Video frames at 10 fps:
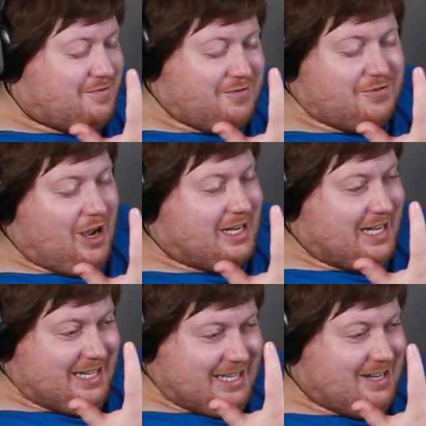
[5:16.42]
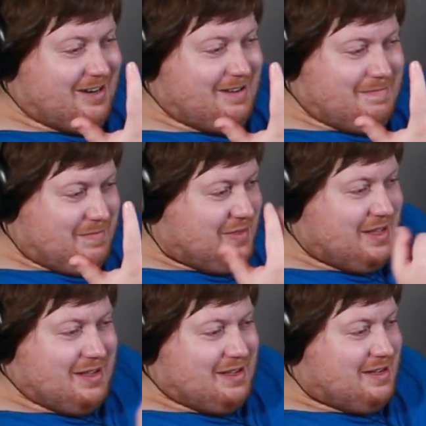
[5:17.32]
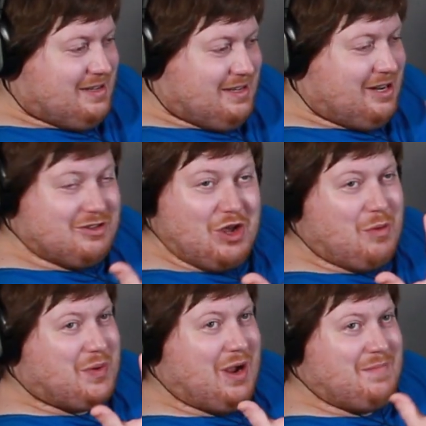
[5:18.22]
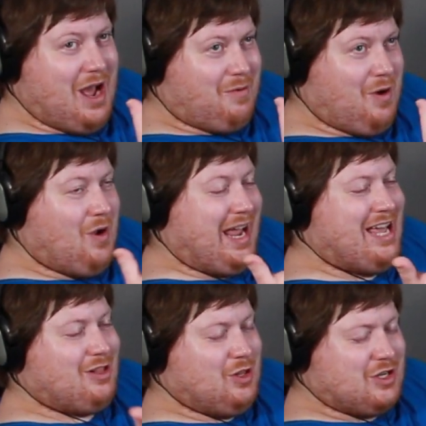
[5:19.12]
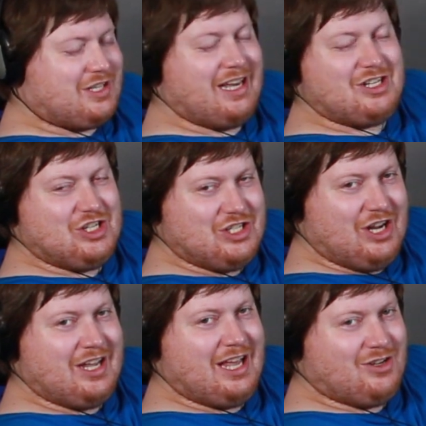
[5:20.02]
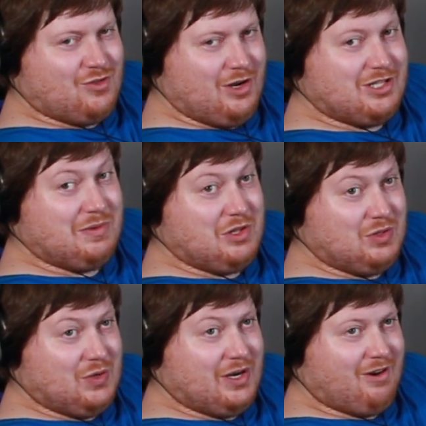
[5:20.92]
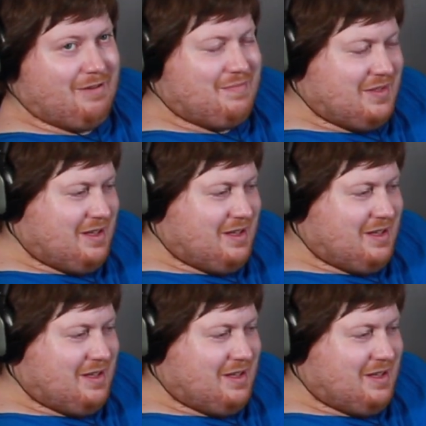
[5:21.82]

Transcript: fuck it. Here's hoping I'm not wrong. It looks like she's going to get drinks with the lawyer.